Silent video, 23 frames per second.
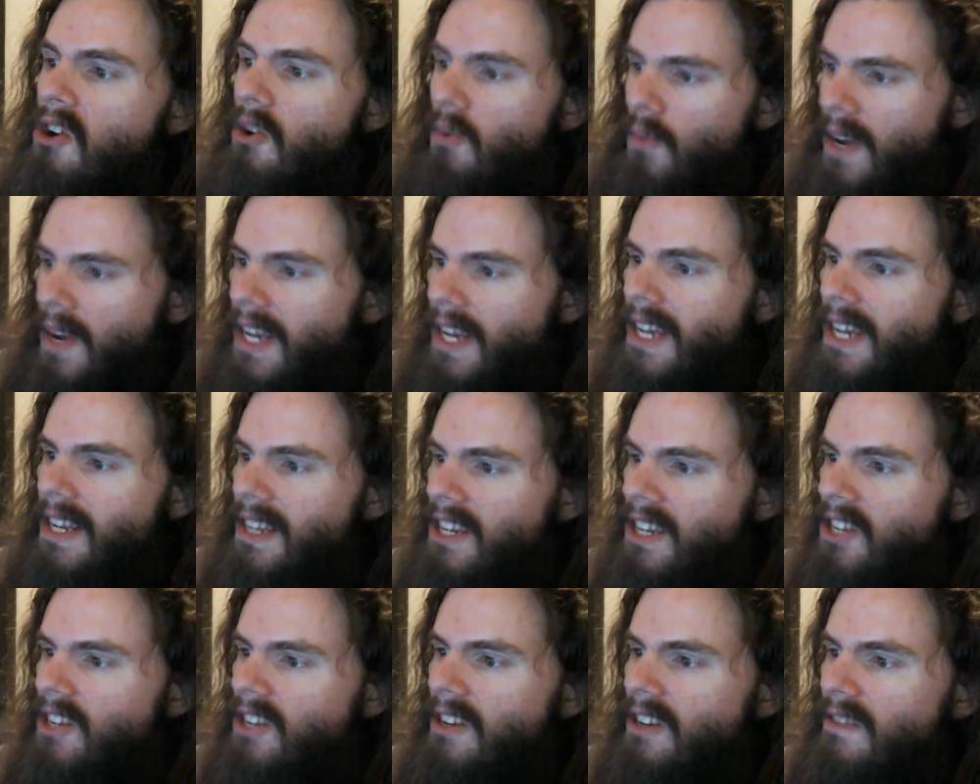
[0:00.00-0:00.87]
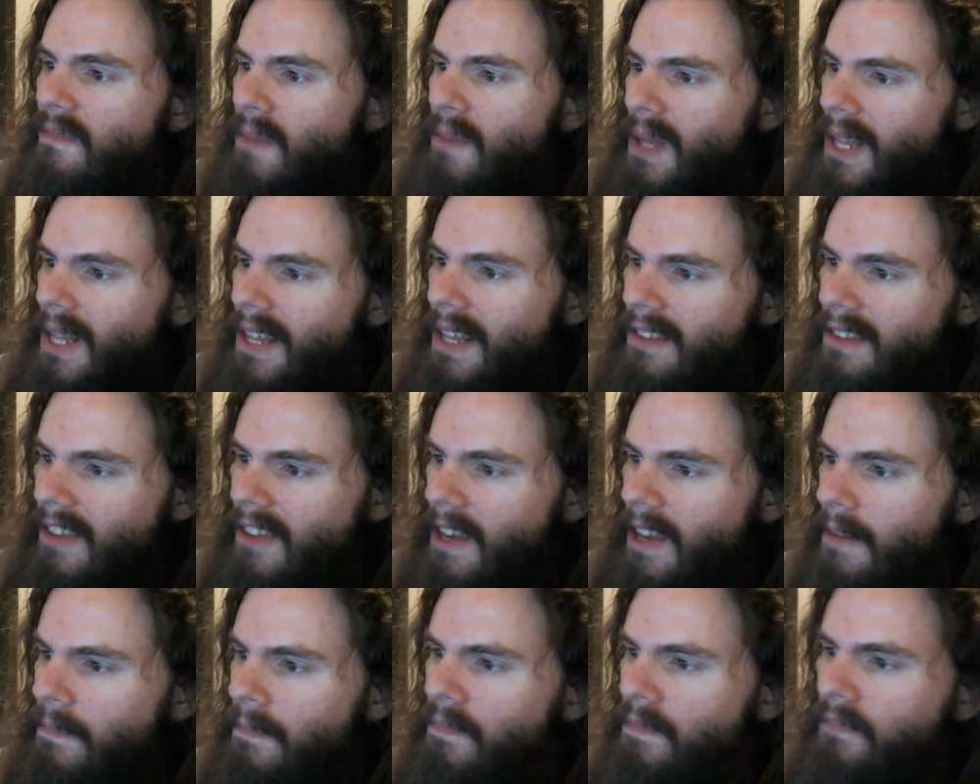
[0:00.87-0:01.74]
Recognition of
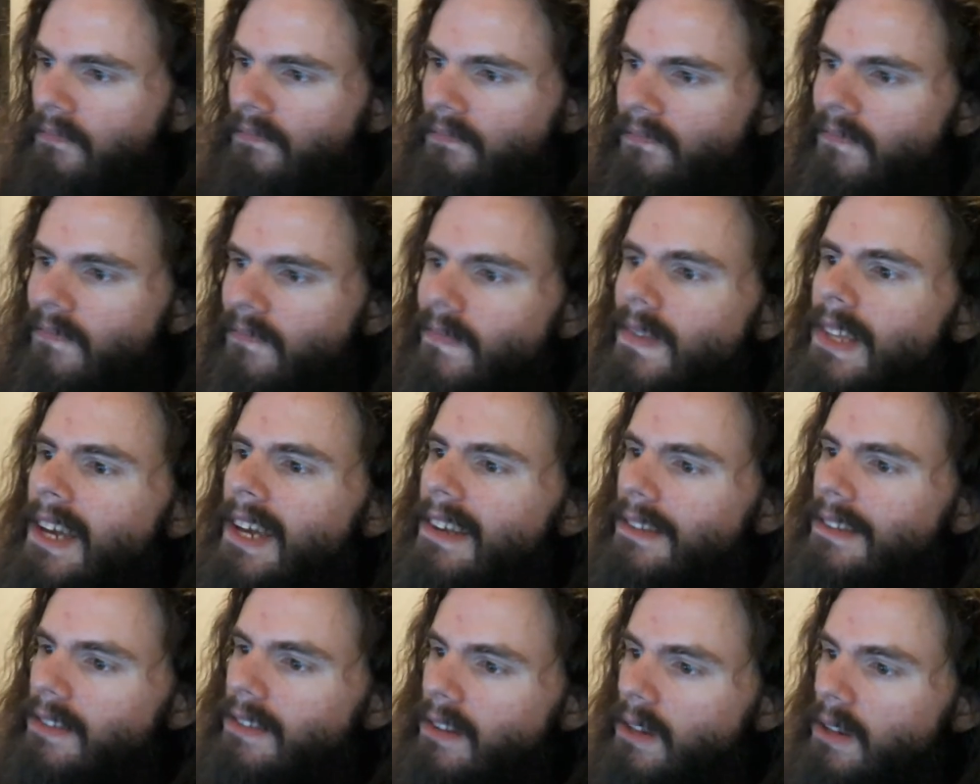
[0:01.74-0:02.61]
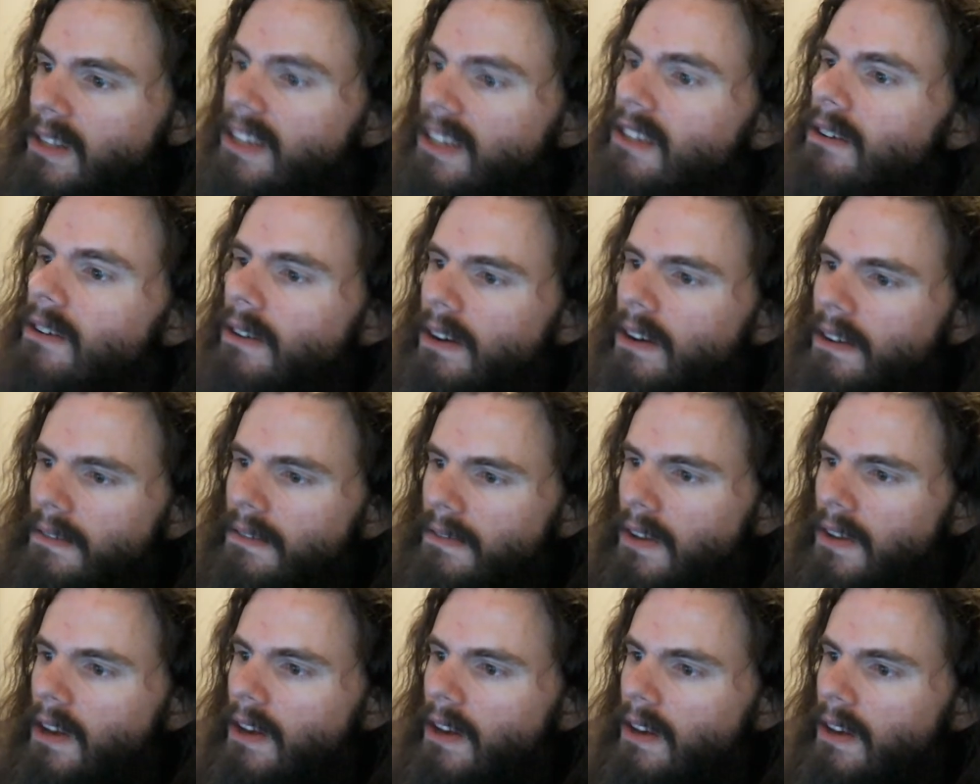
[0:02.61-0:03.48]
Bieletsky as the leader of
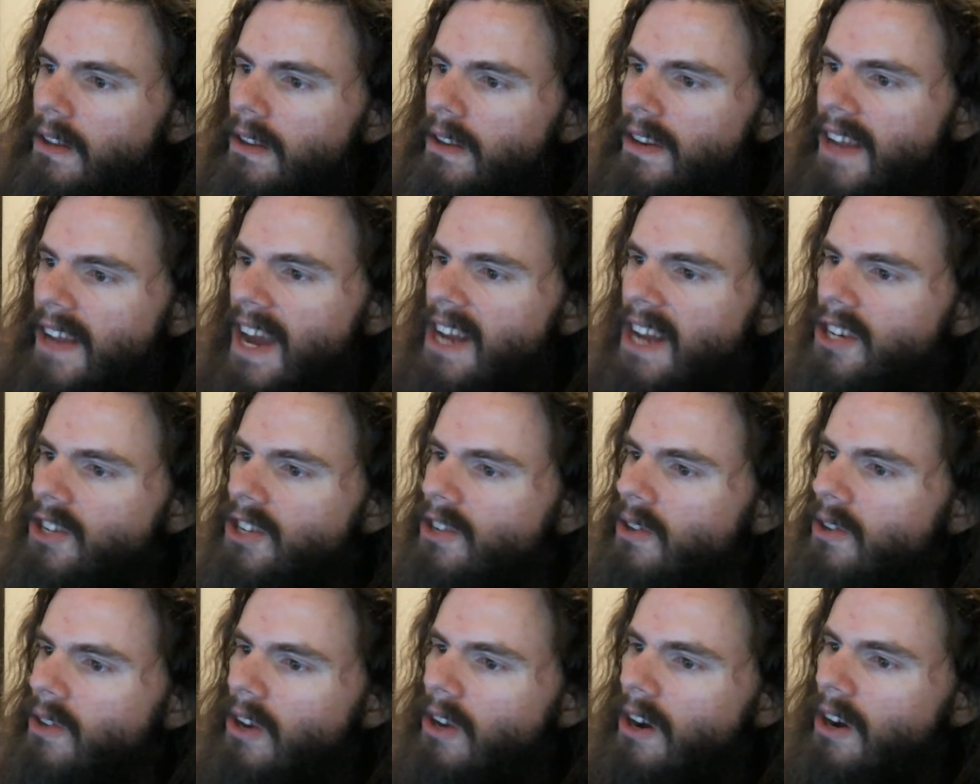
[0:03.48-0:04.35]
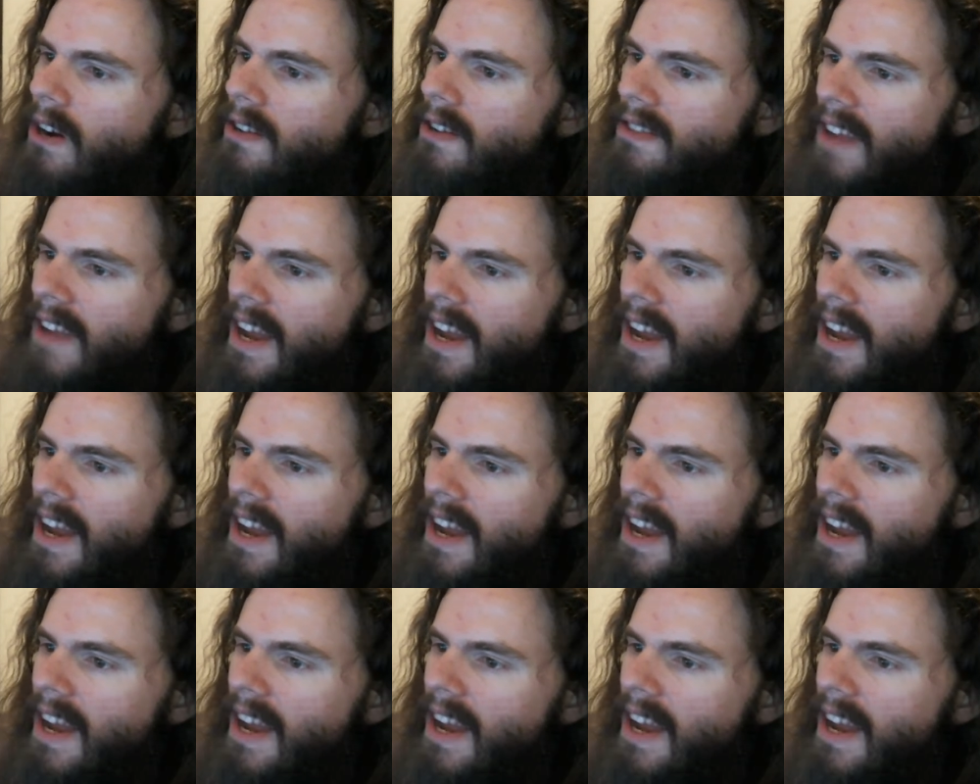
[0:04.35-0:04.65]
National Guard's